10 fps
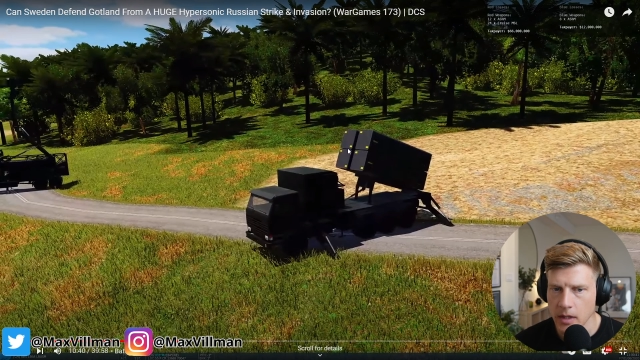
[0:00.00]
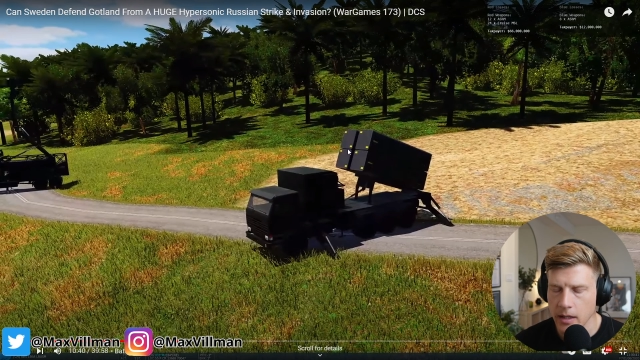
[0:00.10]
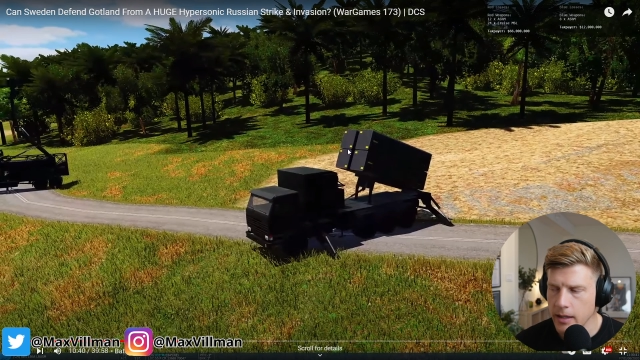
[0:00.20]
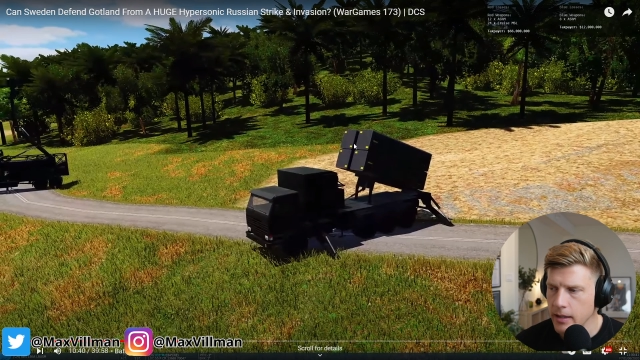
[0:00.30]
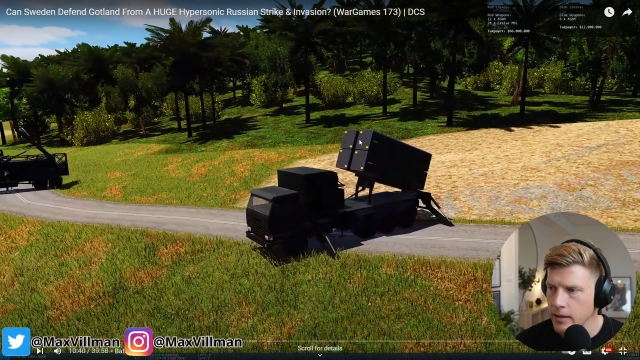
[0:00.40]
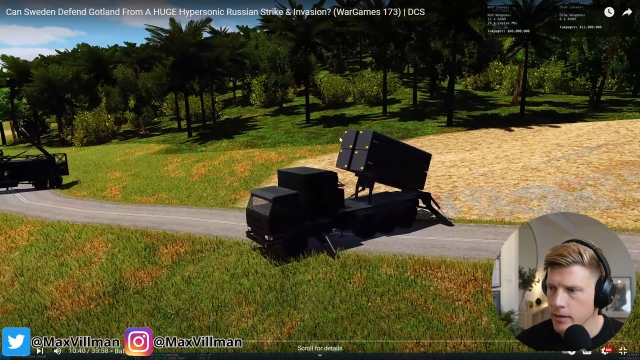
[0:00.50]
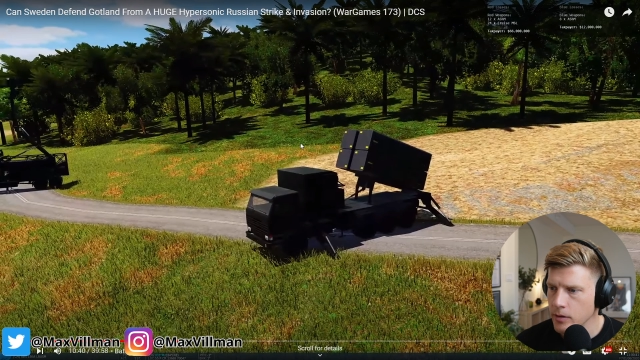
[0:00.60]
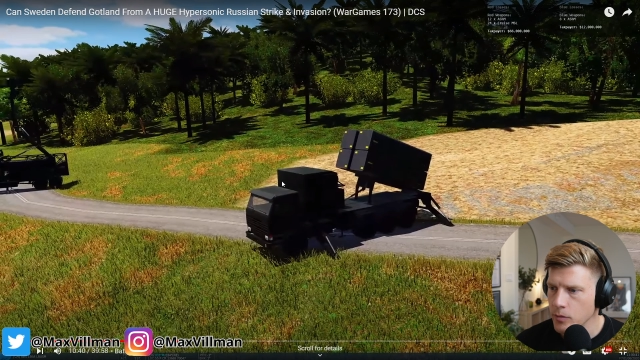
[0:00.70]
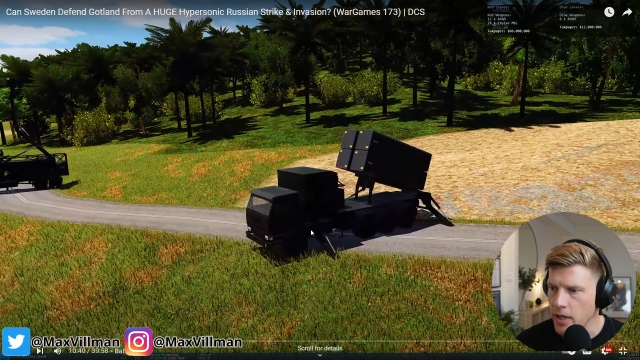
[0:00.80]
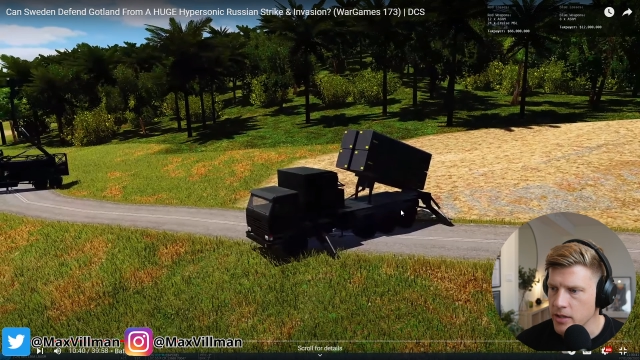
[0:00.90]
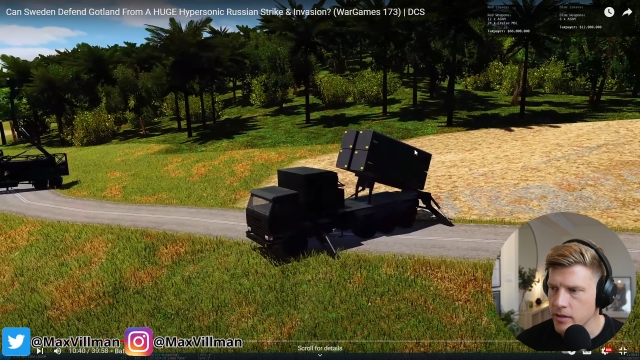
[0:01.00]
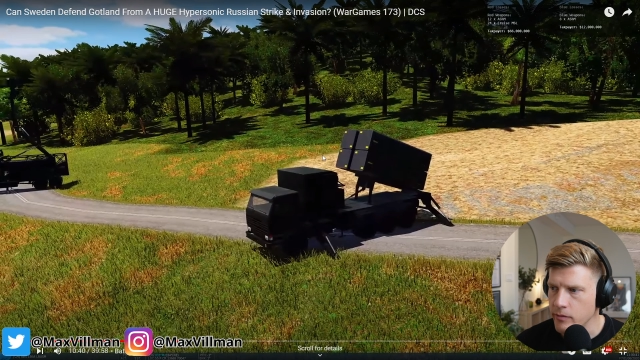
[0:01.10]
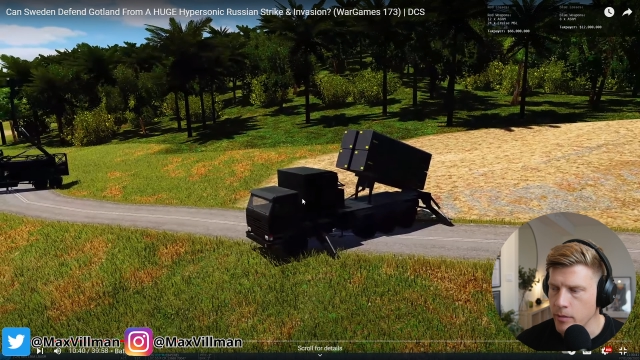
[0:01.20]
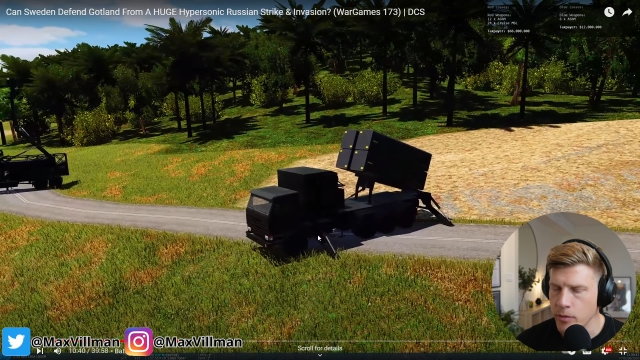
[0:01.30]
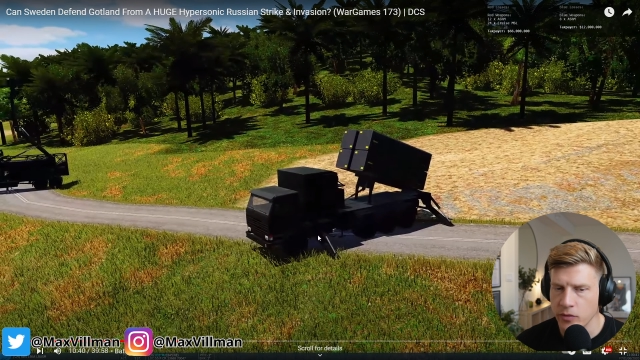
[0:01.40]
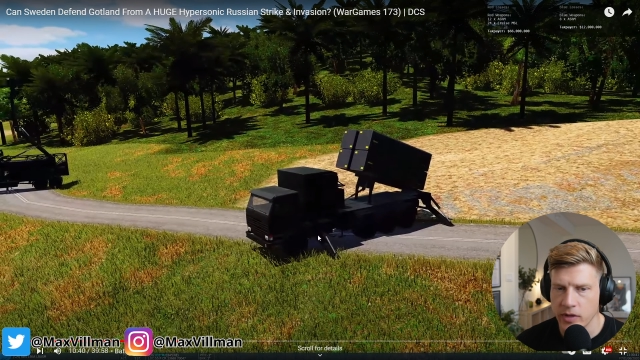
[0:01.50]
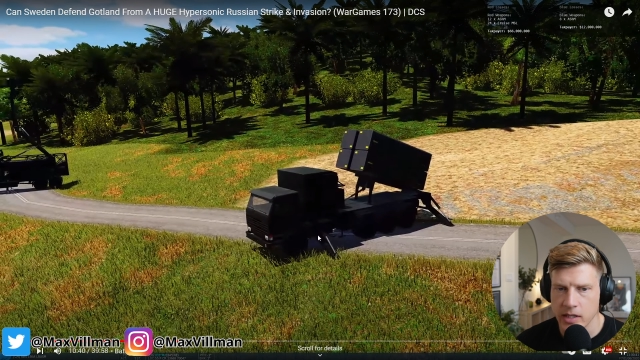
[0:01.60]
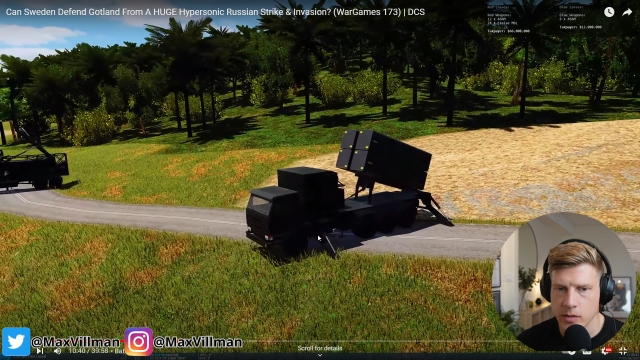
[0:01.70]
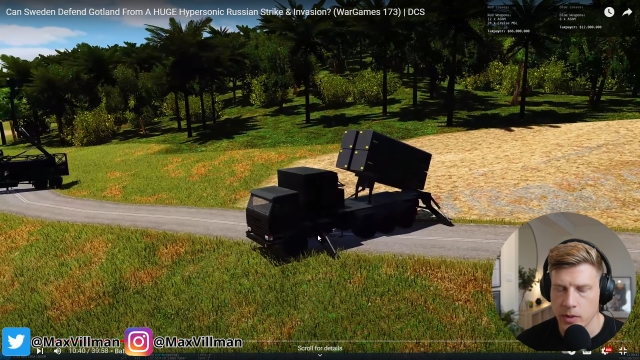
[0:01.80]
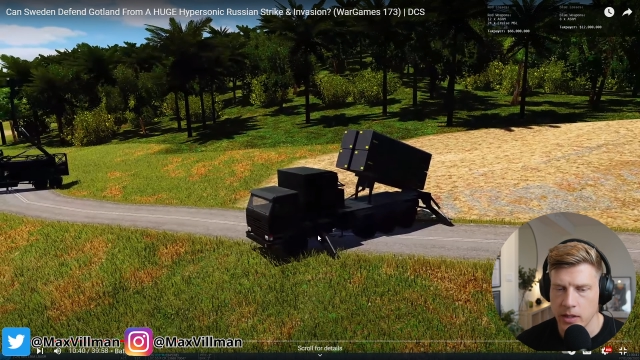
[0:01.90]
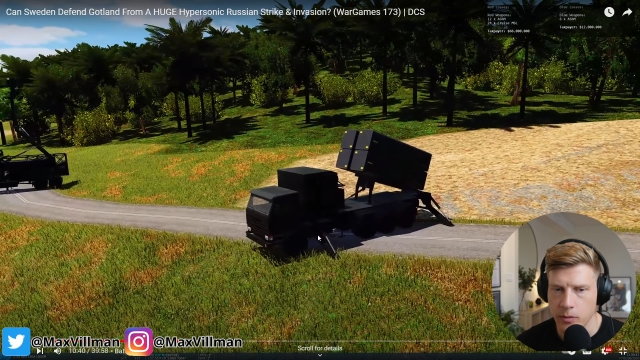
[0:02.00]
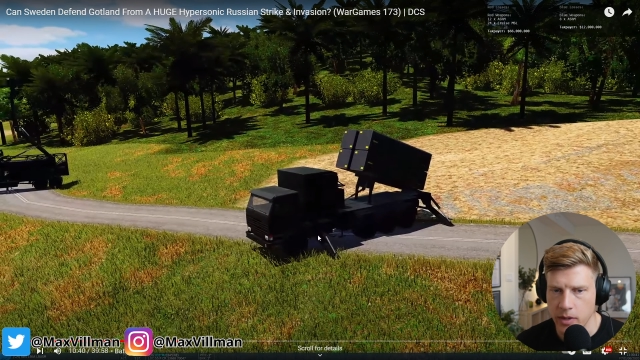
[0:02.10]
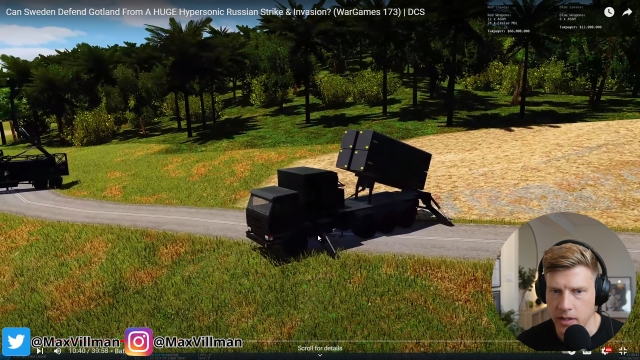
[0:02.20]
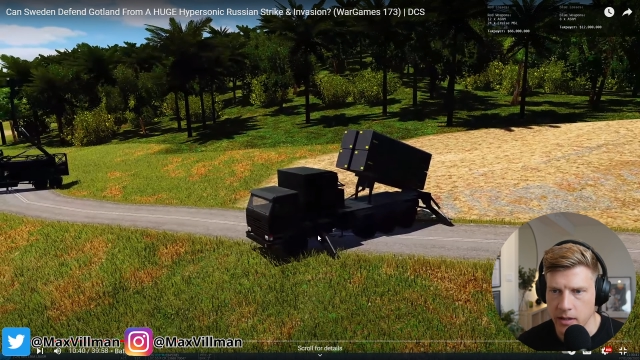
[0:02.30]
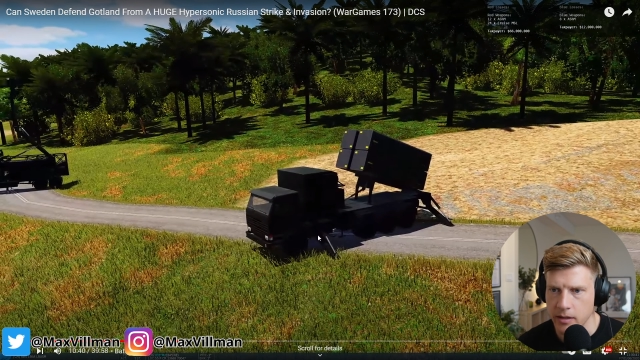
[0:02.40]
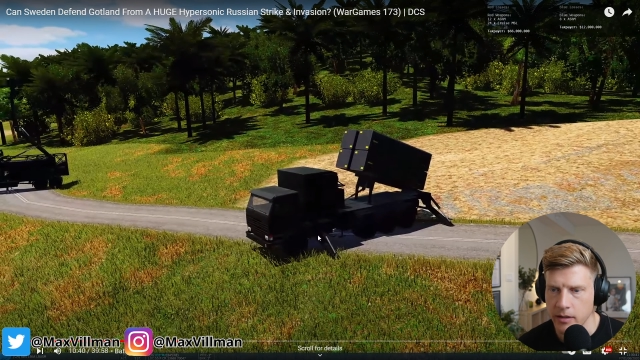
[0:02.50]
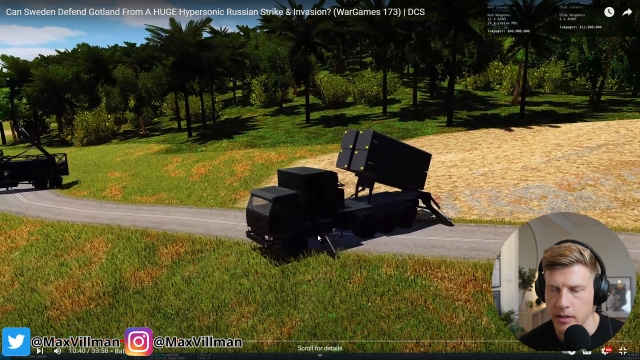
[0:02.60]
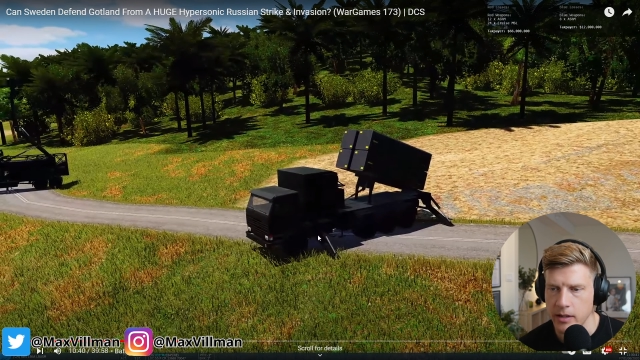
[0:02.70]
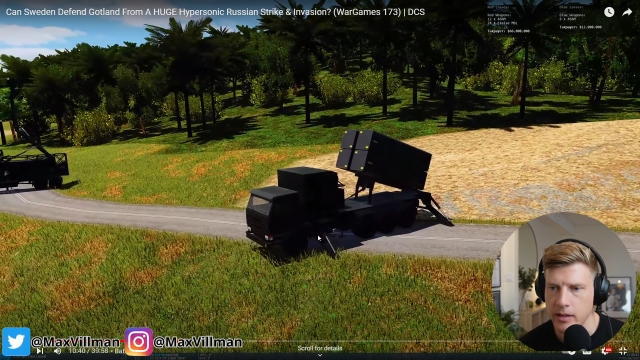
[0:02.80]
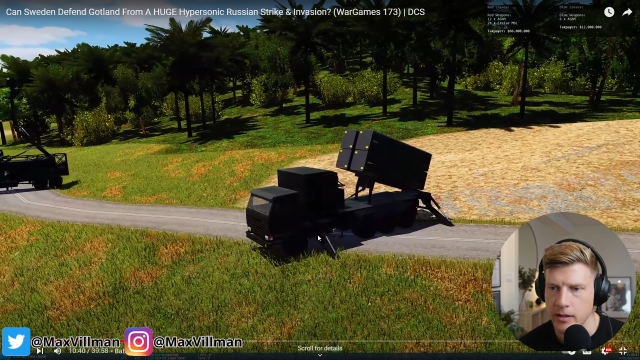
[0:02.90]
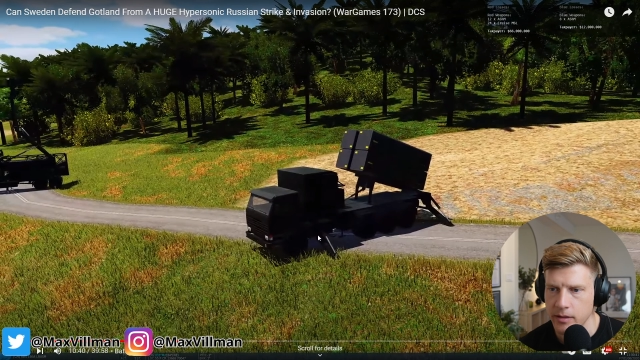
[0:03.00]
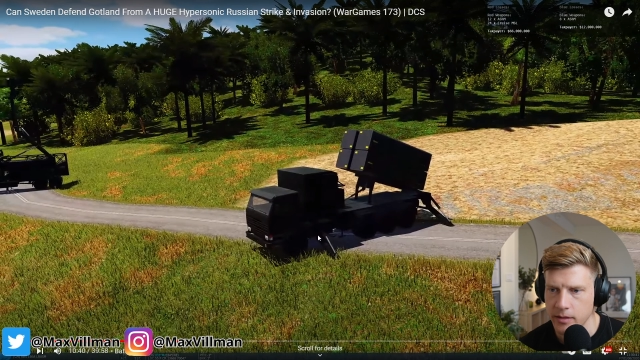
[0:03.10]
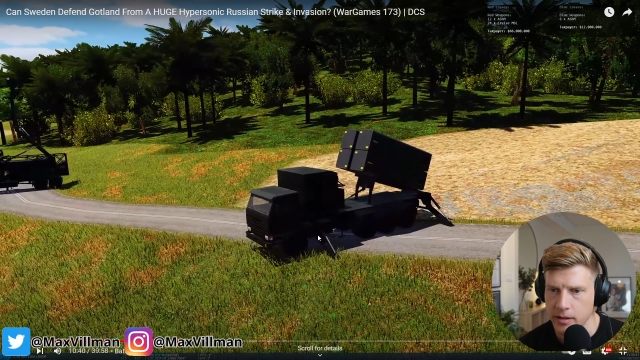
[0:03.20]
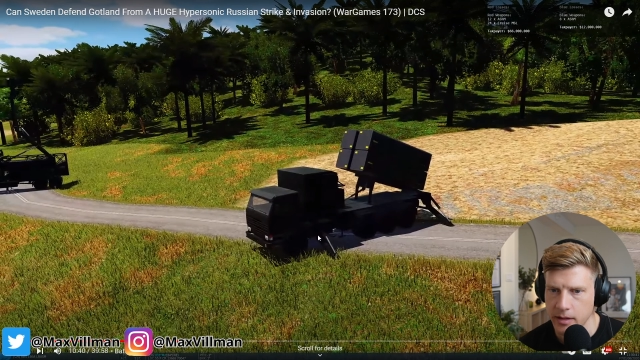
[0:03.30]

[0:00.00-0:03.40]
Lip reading: We actually removed this in the